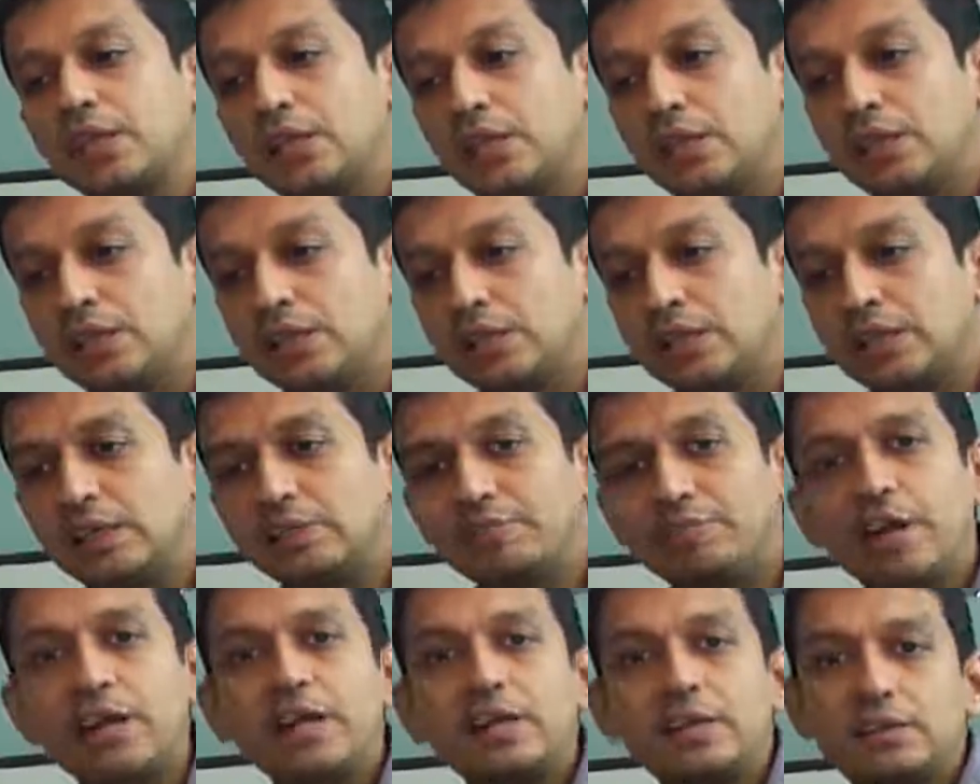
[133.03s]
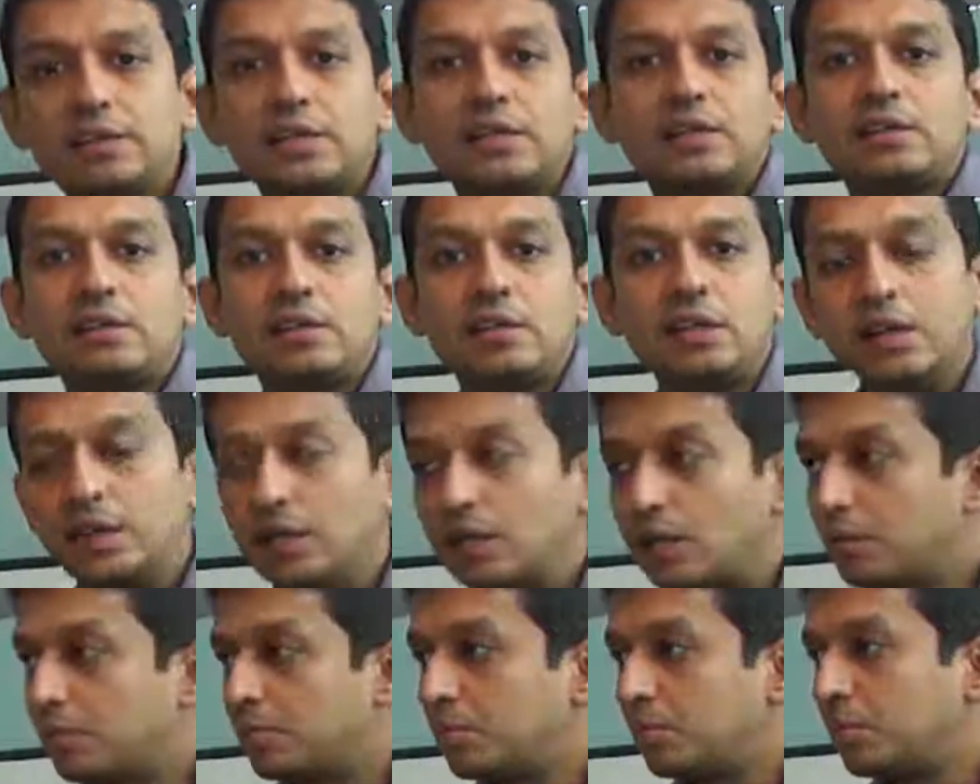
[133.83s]
in the event that
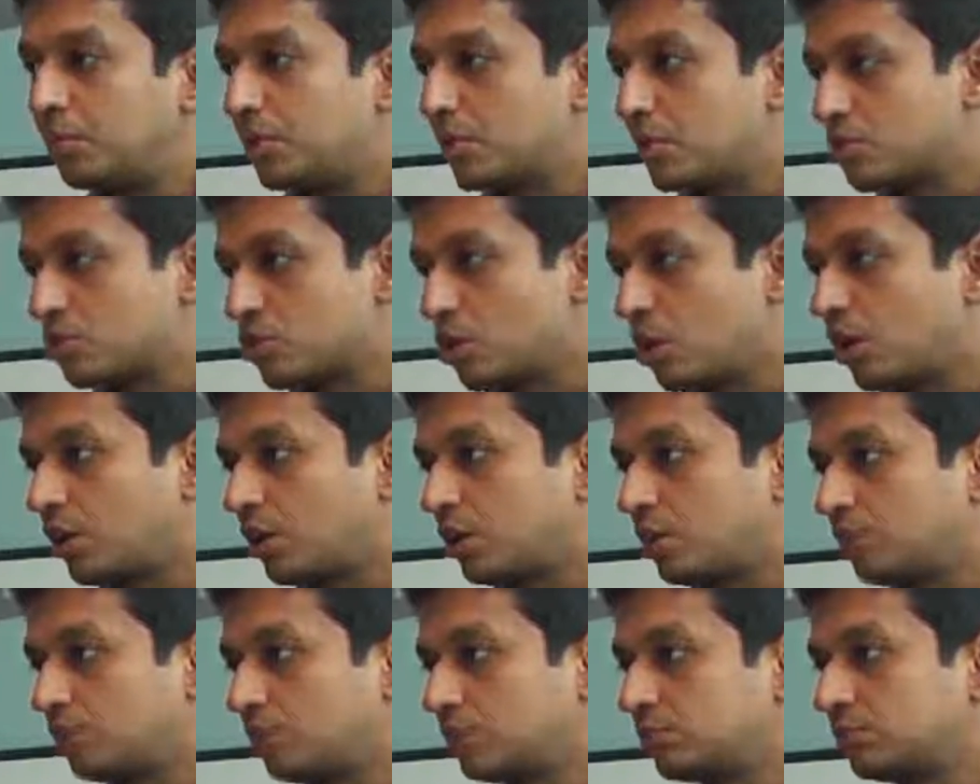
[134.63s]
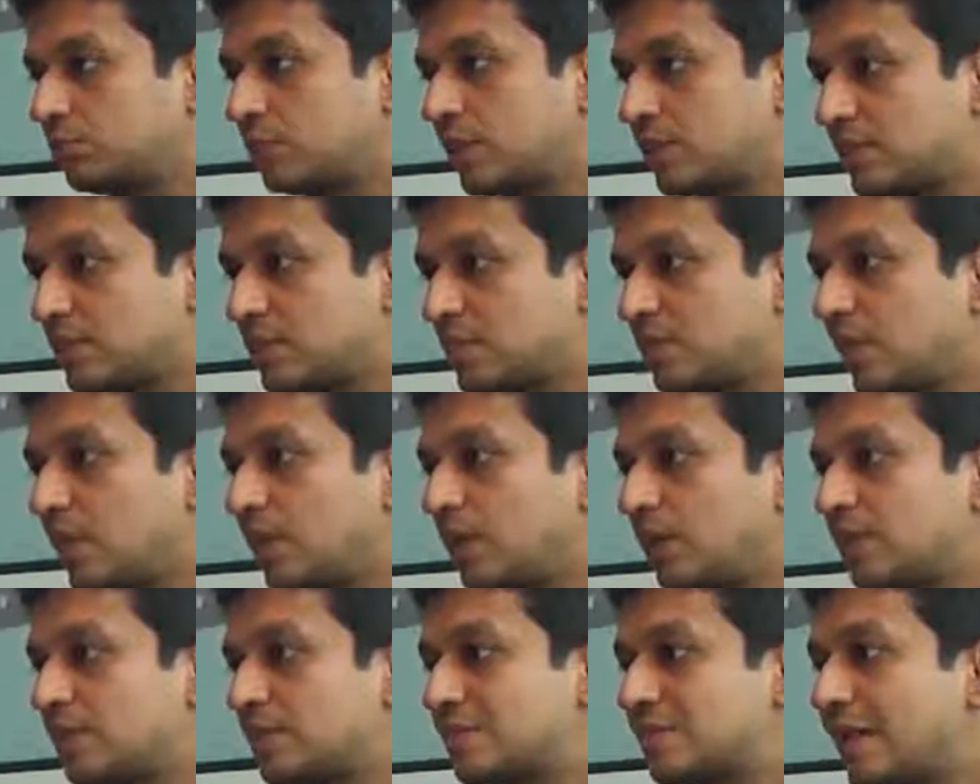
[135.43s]
income is not
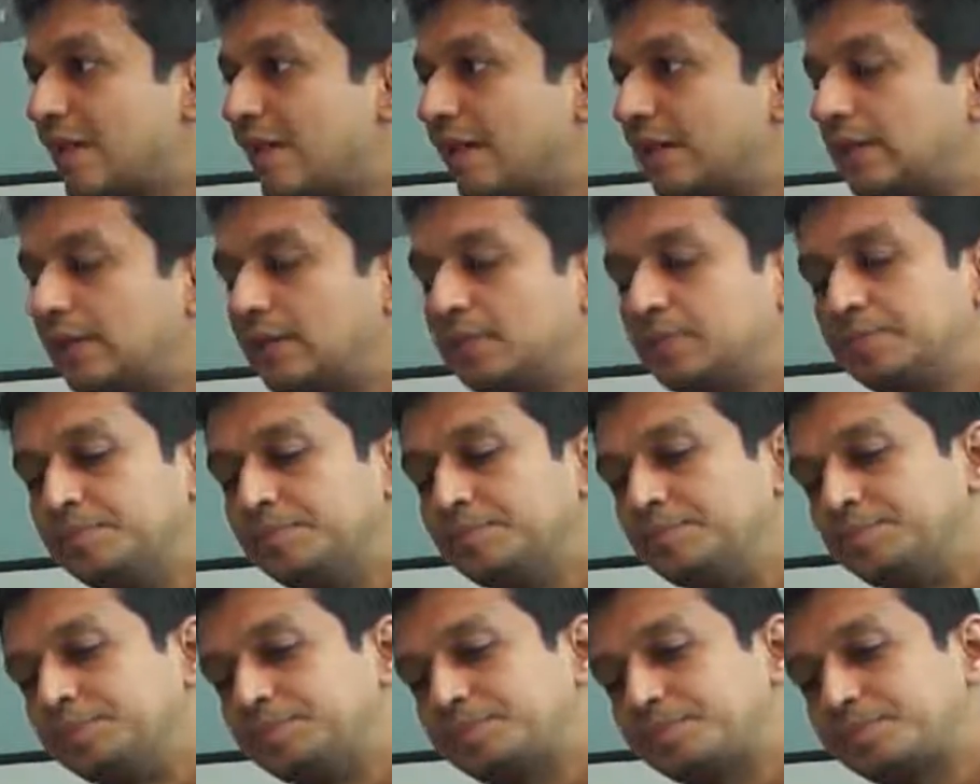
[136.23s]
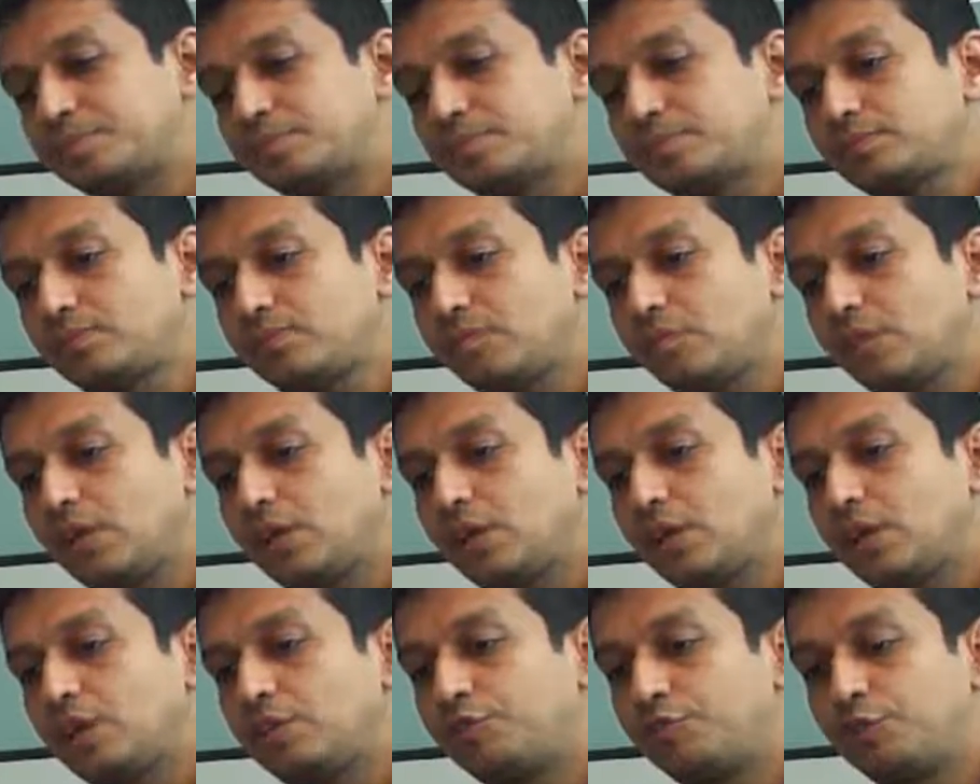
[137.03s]
necessarily steady.
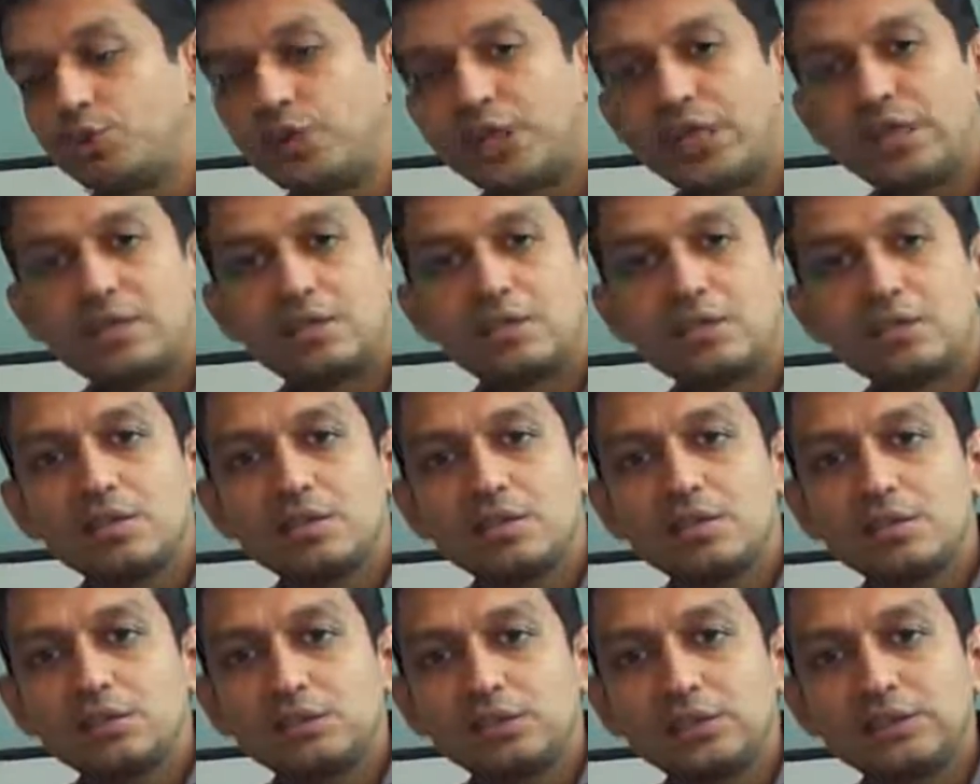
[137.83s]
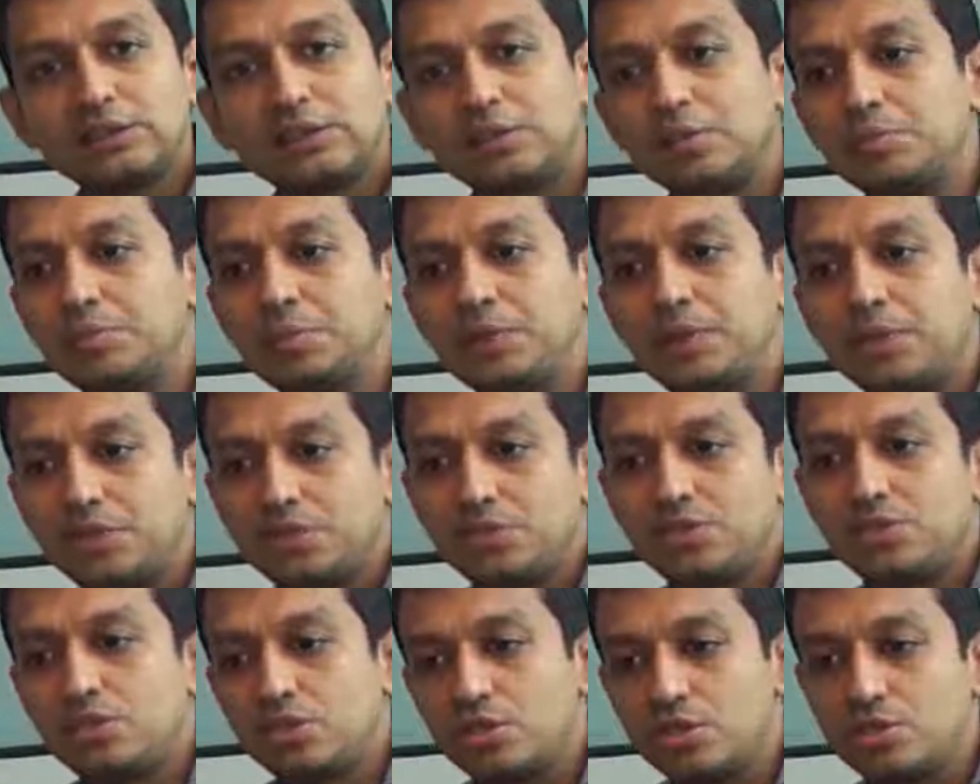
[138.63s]
If you take these simple
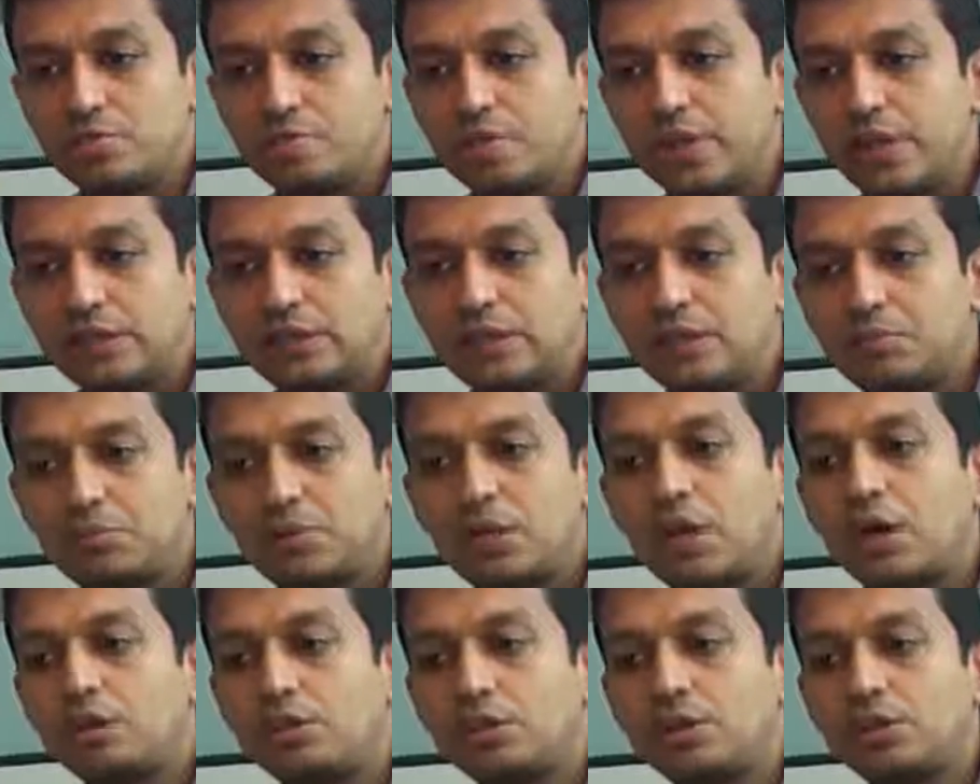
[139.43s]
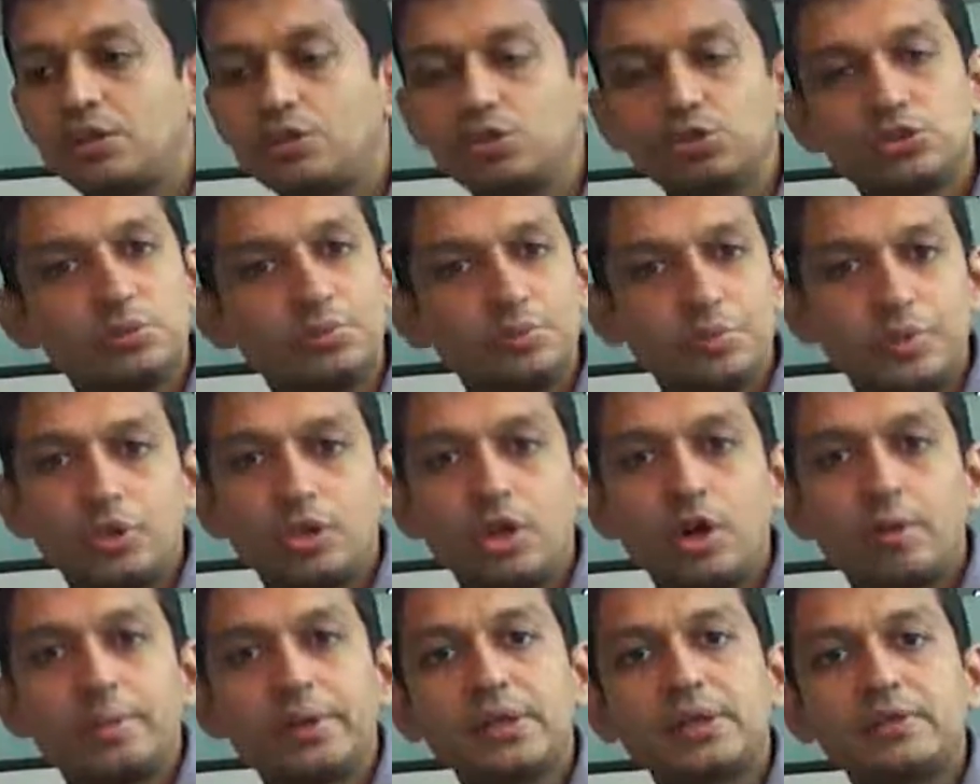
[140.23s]
decisions, break them down into simple
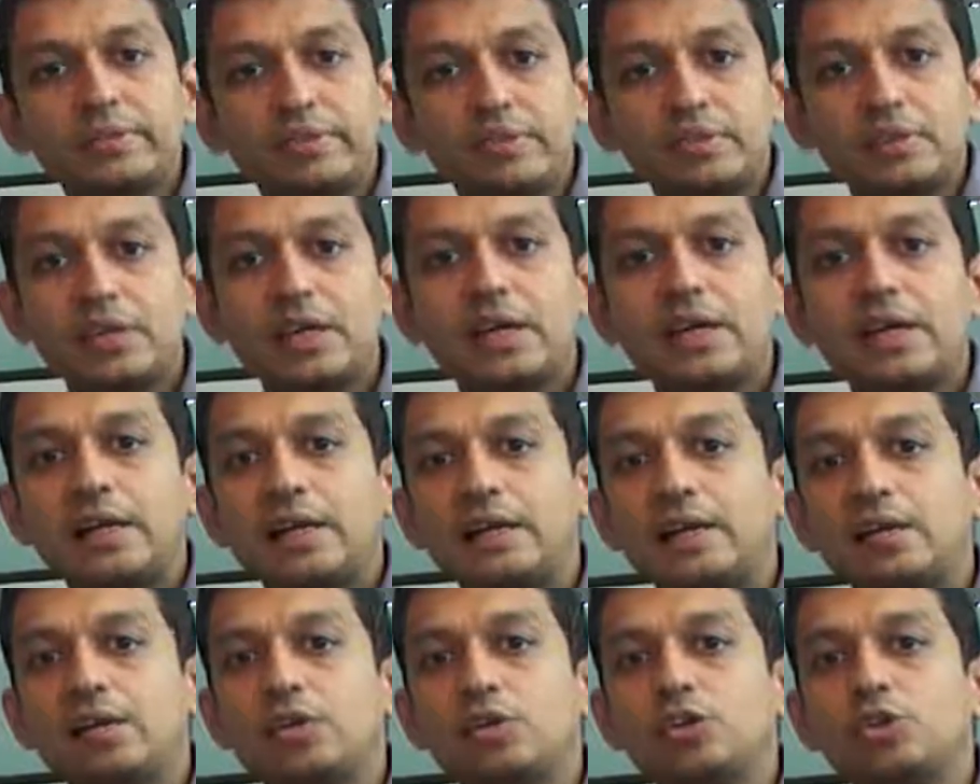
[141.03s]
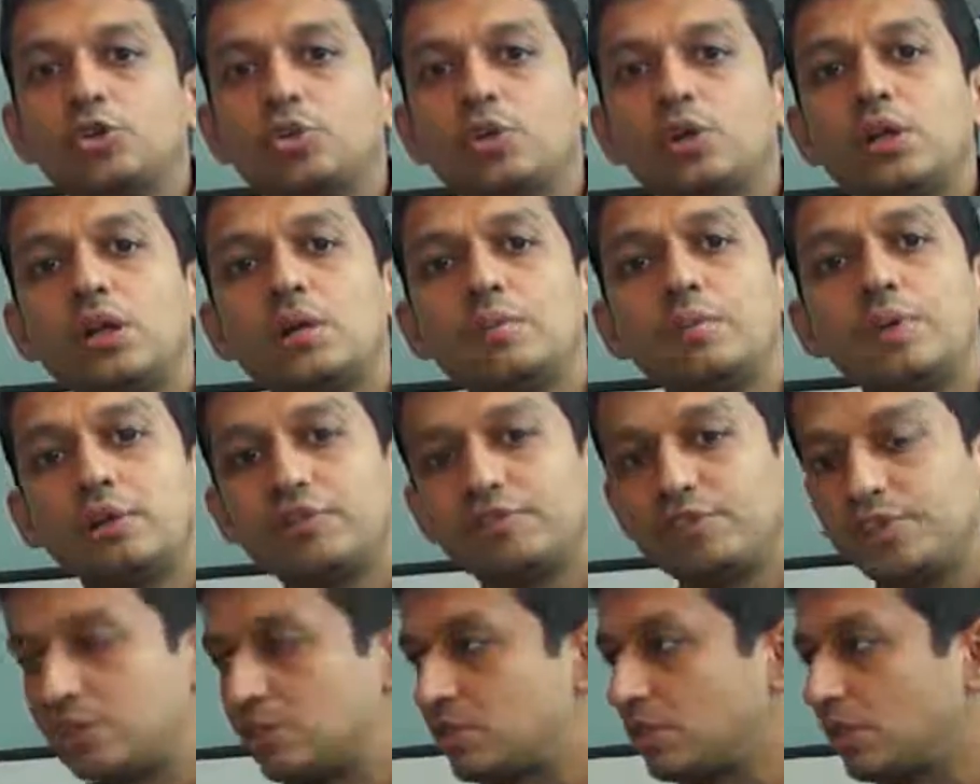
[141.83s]
topics and do a little bit
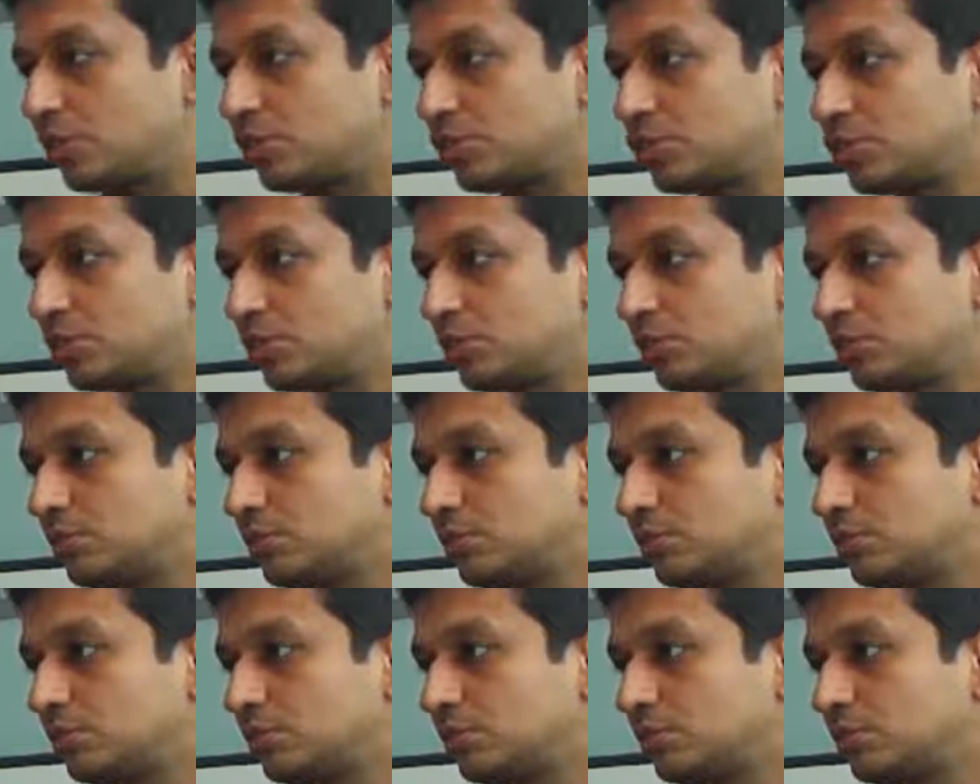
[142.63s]
of research